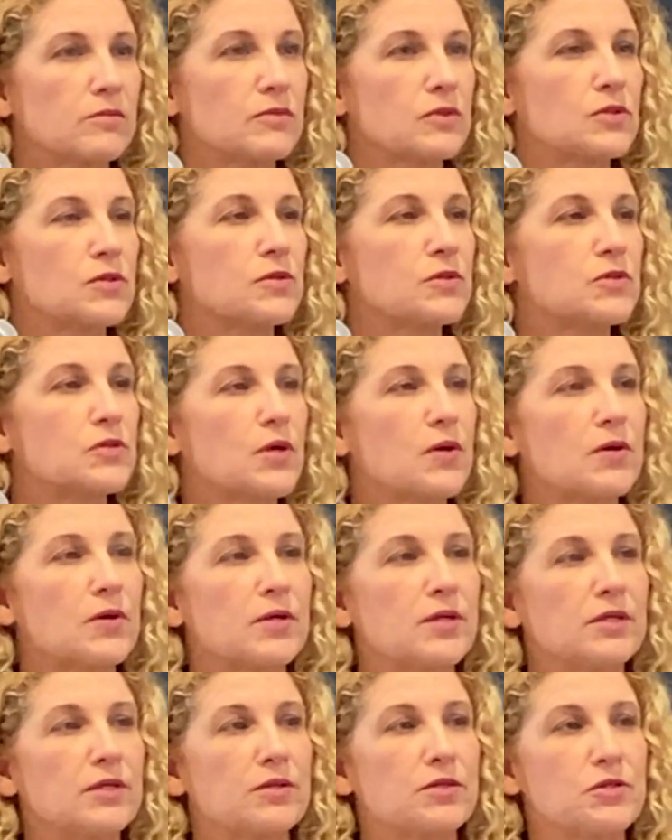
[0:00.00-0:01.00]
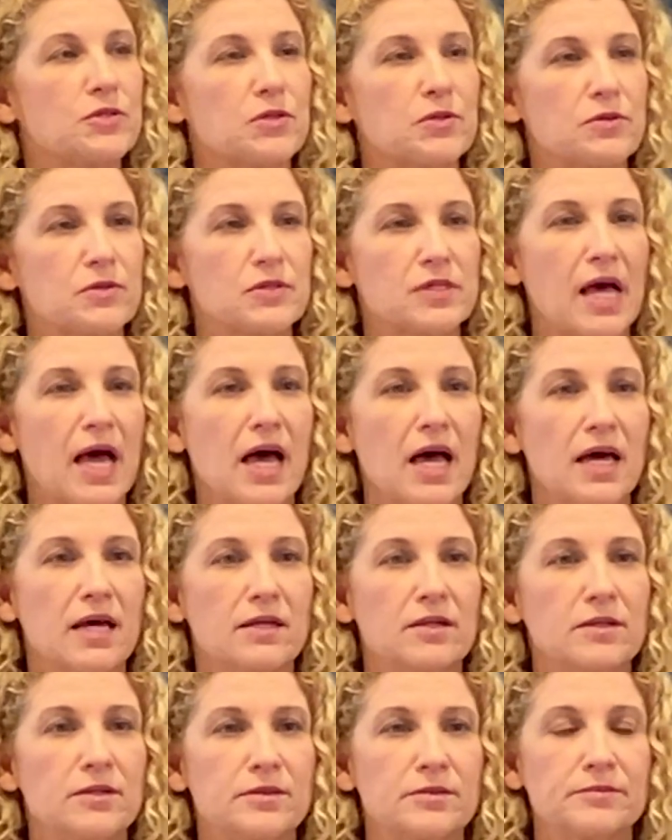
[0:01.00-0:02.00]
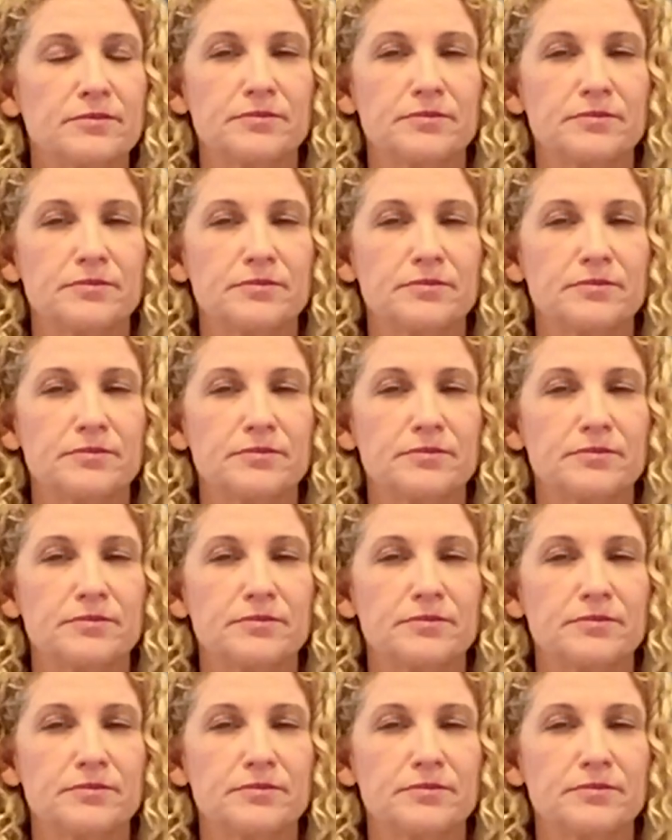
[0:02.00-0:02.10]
So sorry. You're so sad.